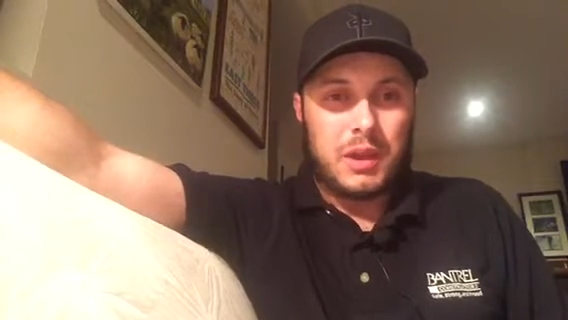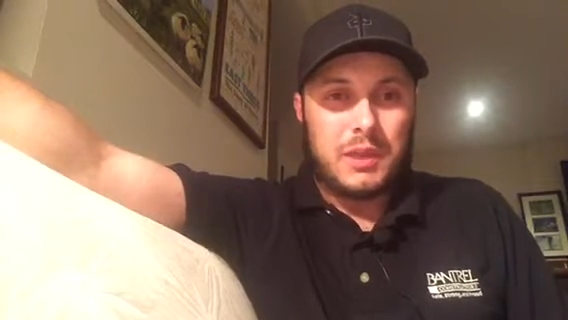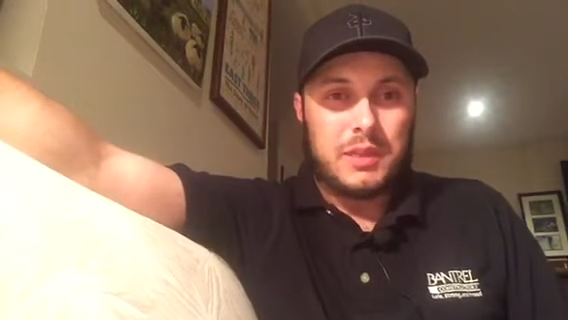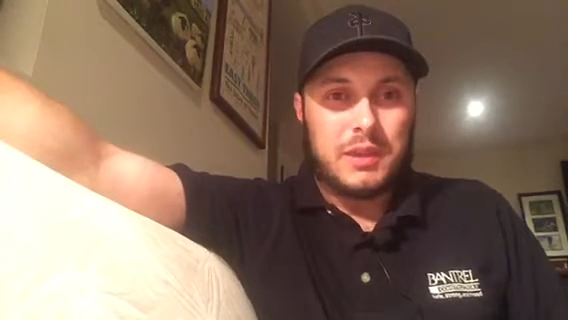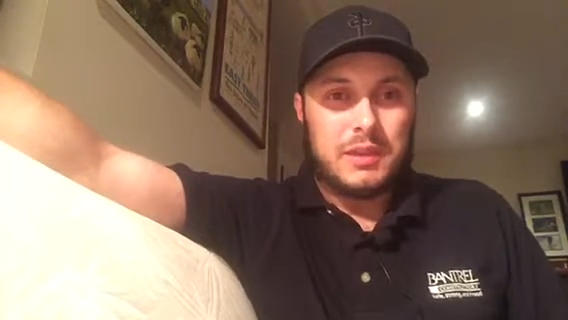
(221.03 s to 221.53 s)
I
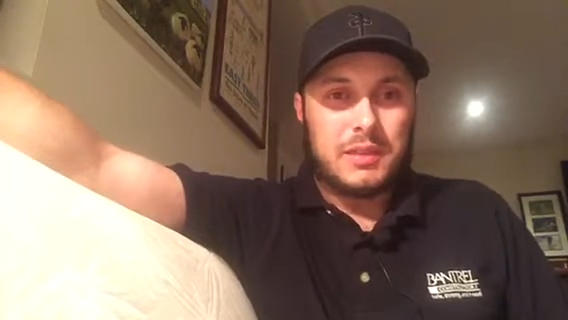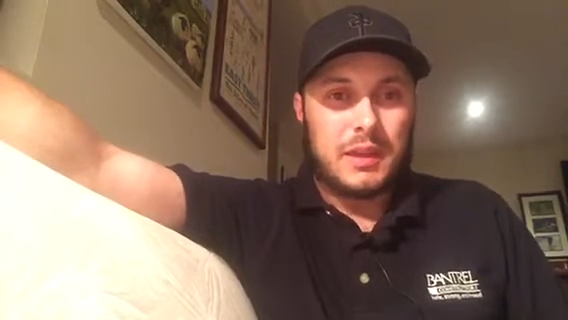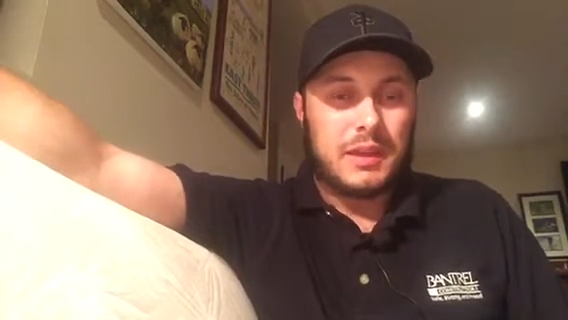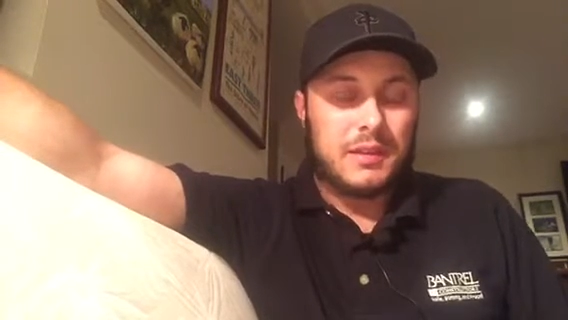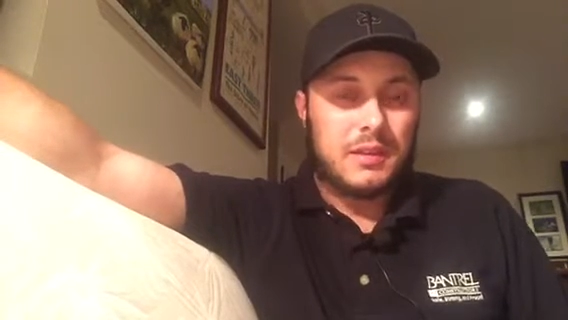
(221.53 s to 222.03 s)
think
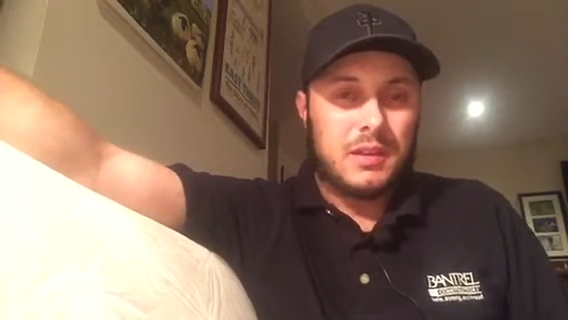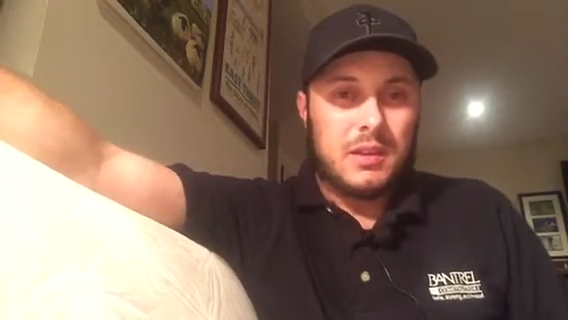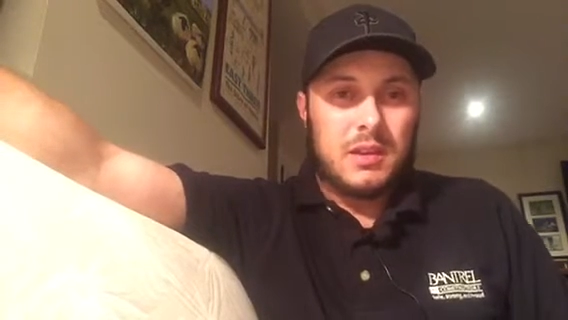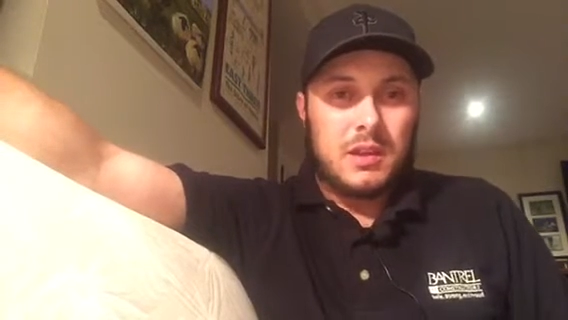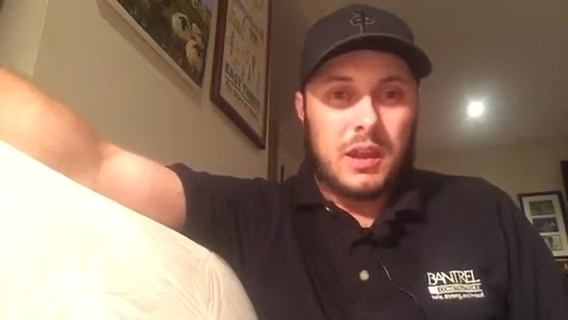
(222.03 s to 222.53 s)
that
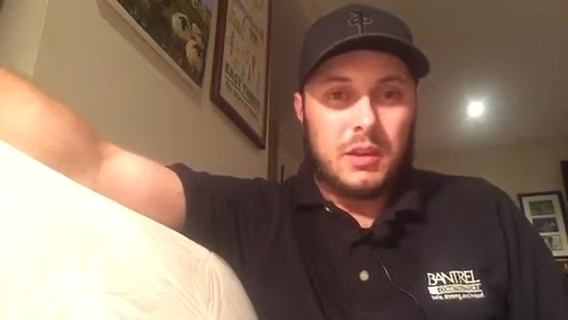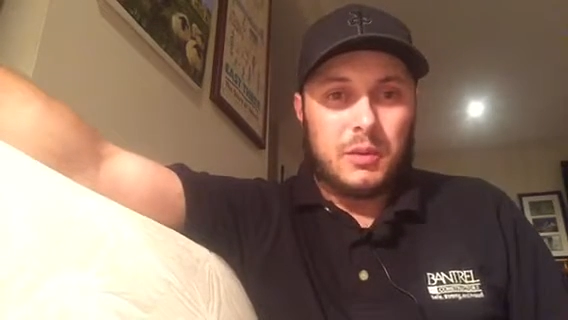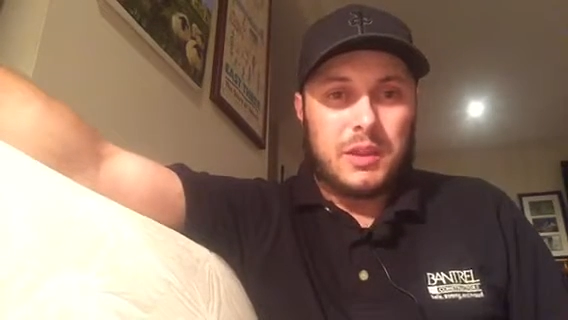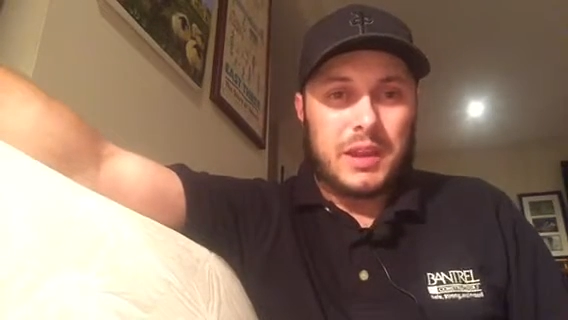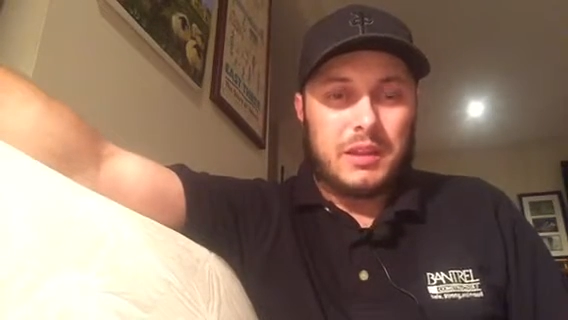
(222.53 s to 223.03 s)
I
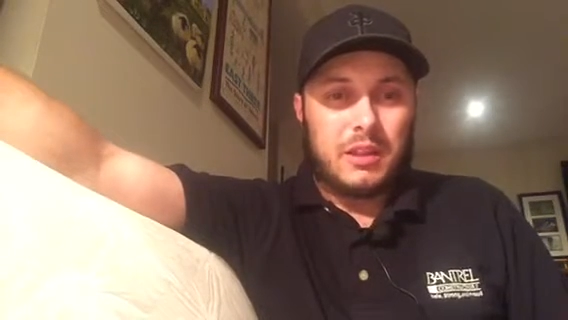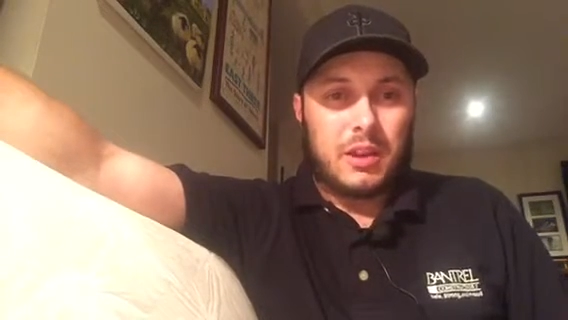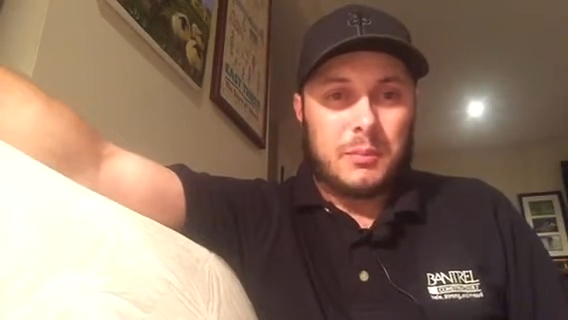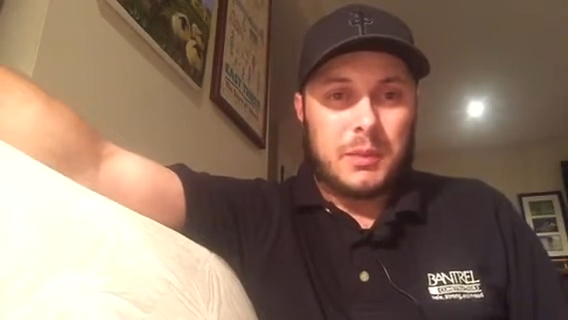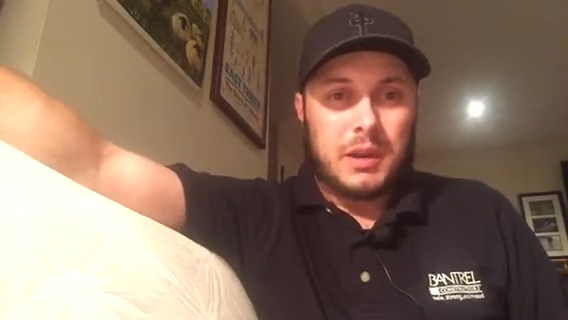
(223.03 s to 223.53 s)
know they had a
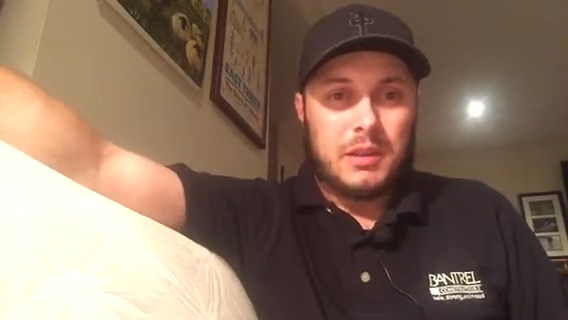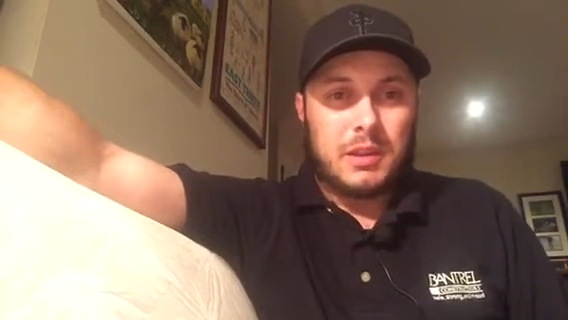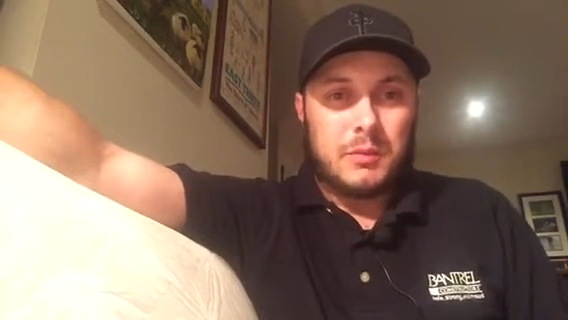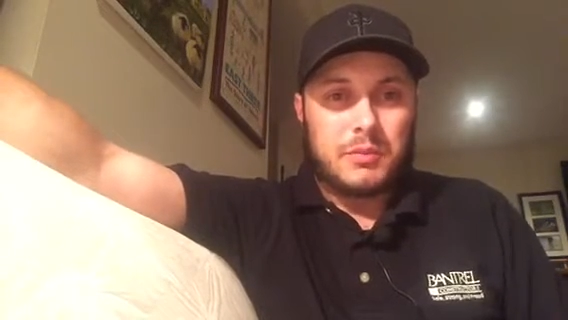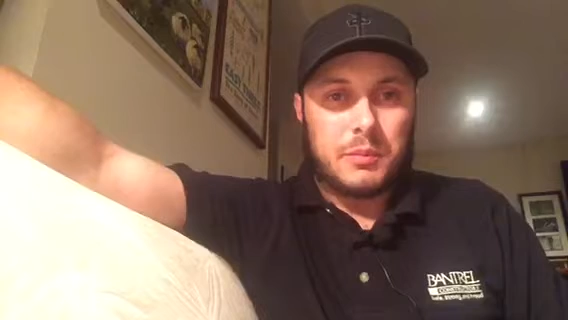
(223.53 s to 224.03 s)
lot of money
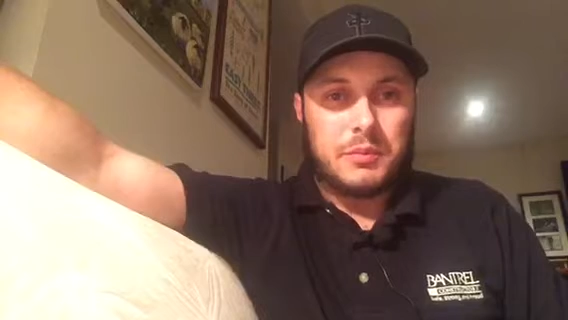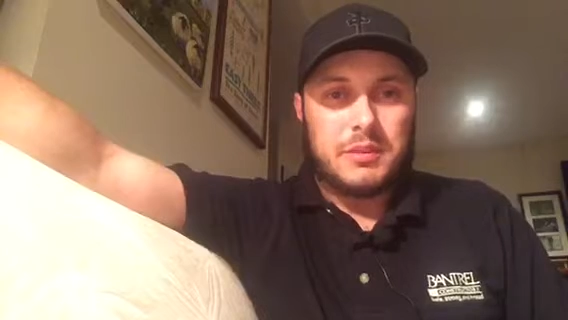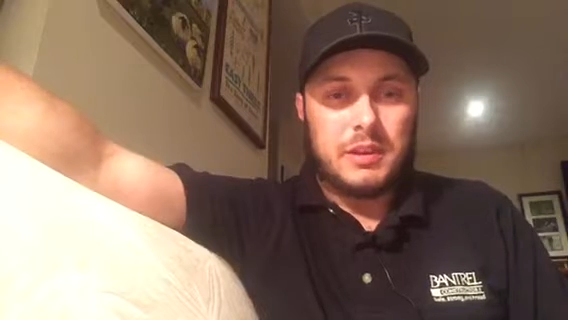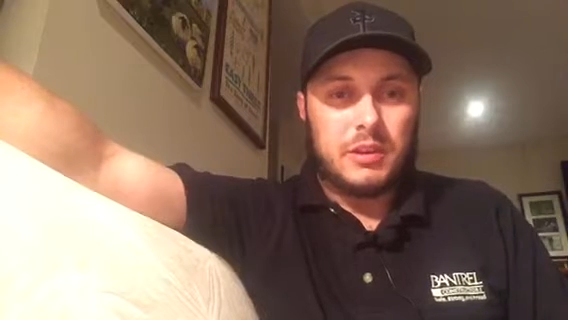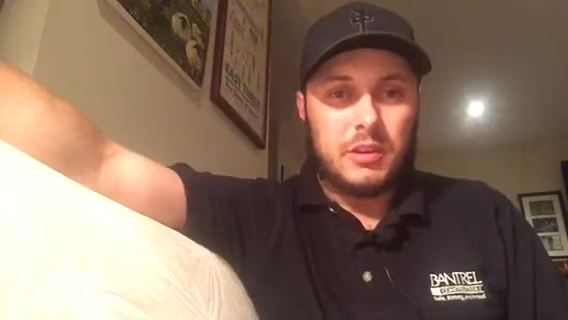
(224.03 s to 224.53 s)
come from
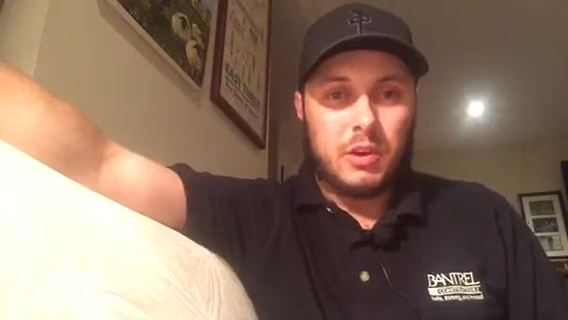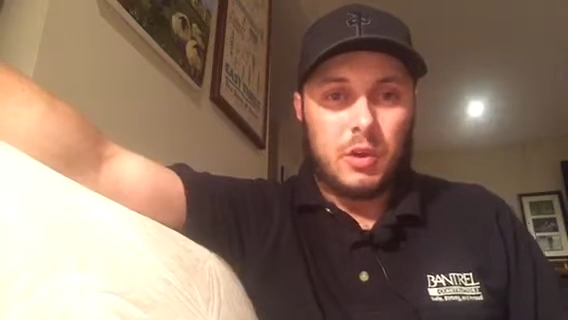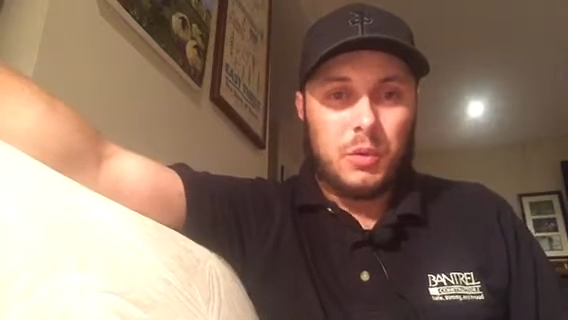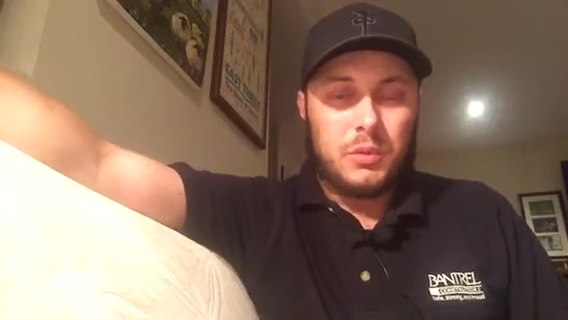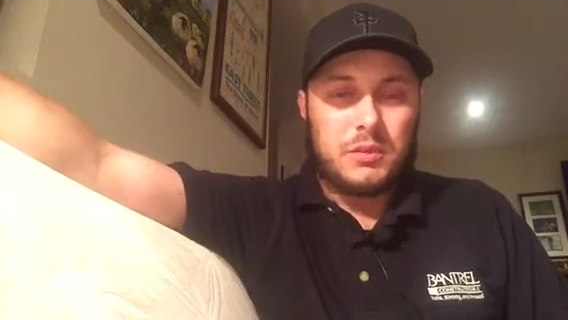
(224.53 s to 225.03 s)
senior
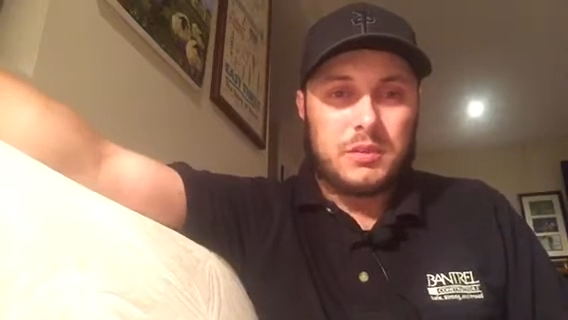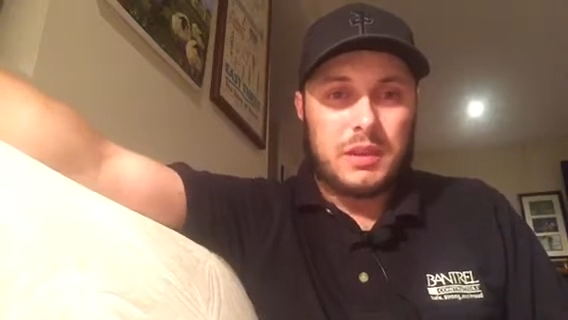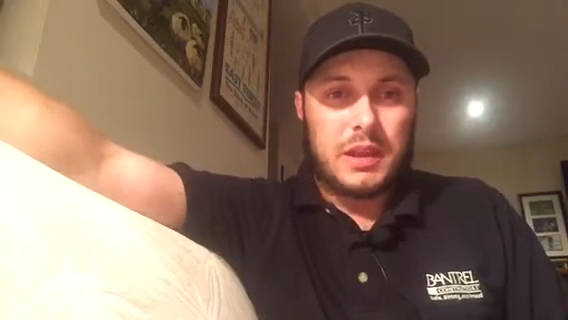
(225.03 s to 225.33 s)
notes,